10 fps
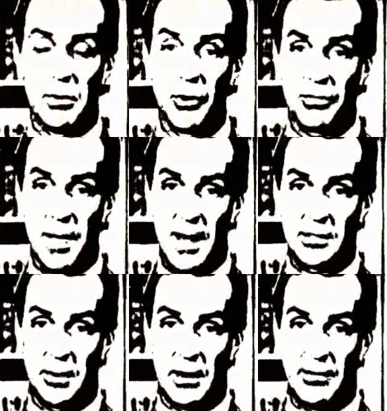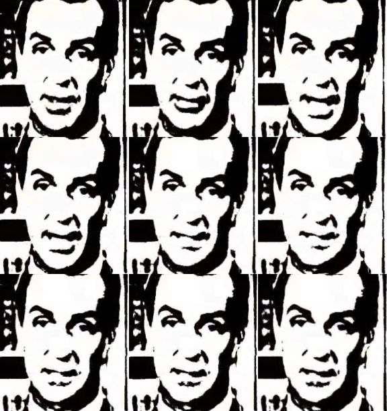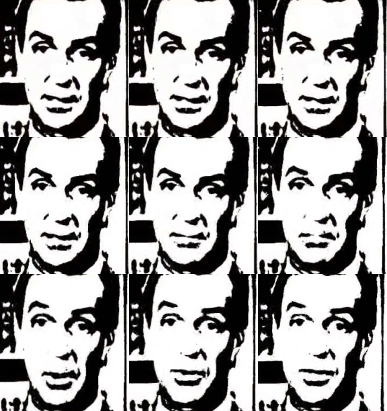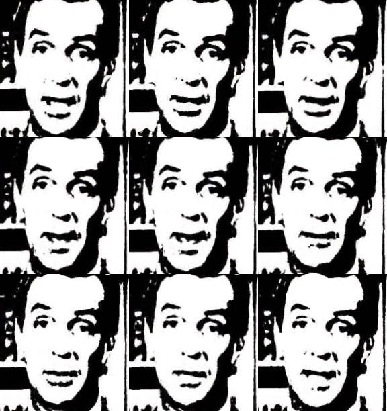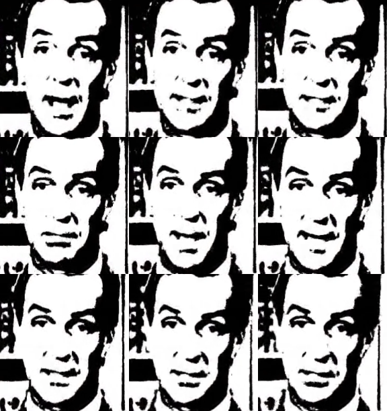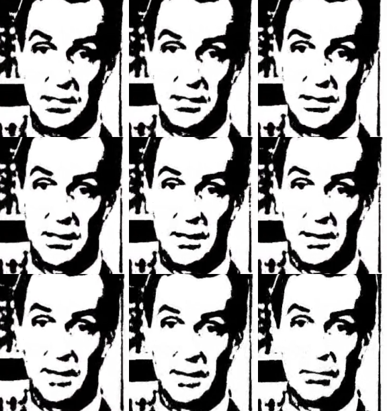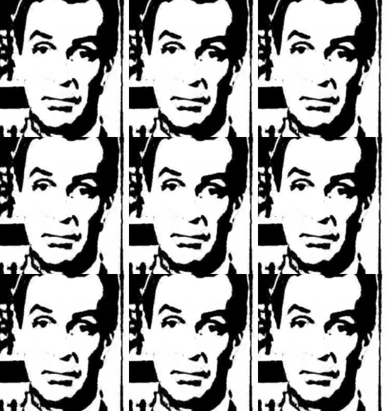You heat up the sun so much that it burns all of its fuel in well less than 1 billion years.